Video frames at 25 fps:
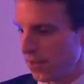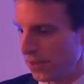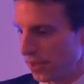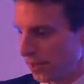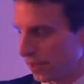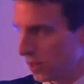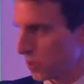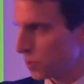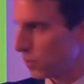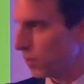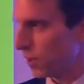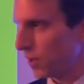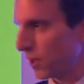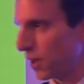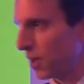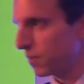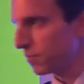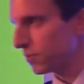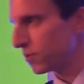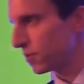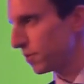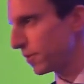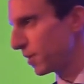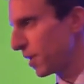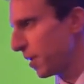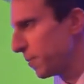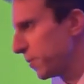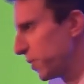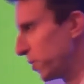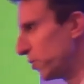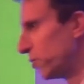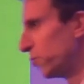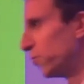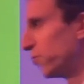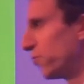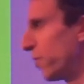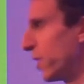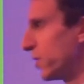think this one comes from a company
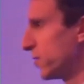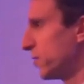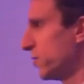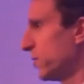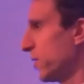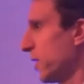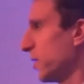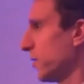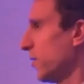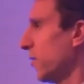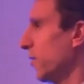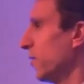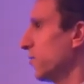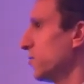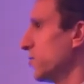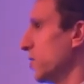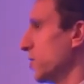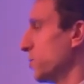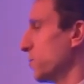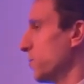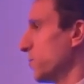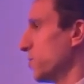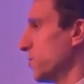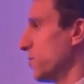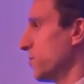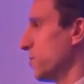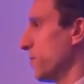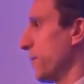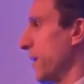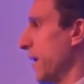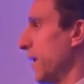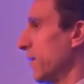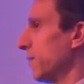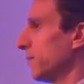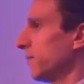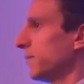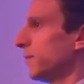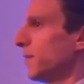called Drayson Technologies, which is
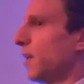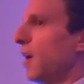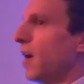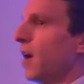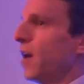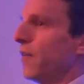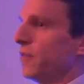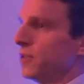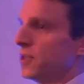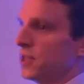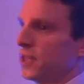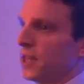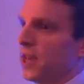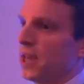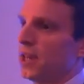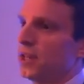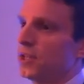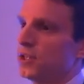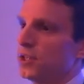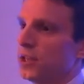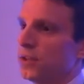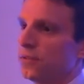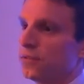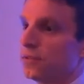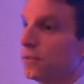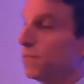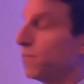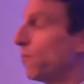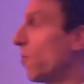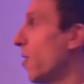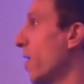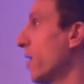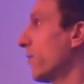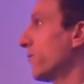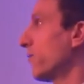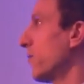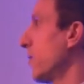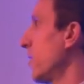about harvesting energy from
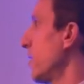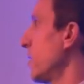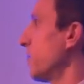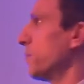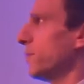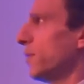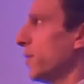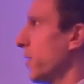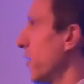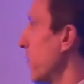Wi-Fi. But